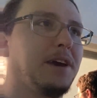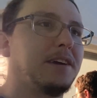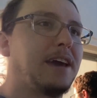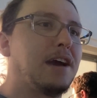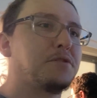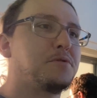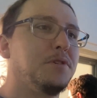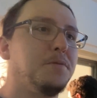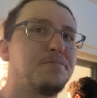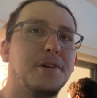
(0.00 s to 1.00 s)
like
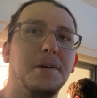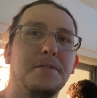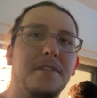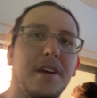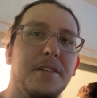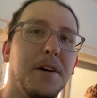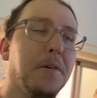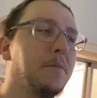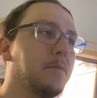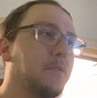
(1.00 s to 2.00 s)
actual pros that I
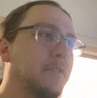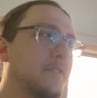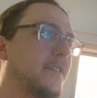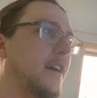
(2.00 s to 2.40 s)
know who does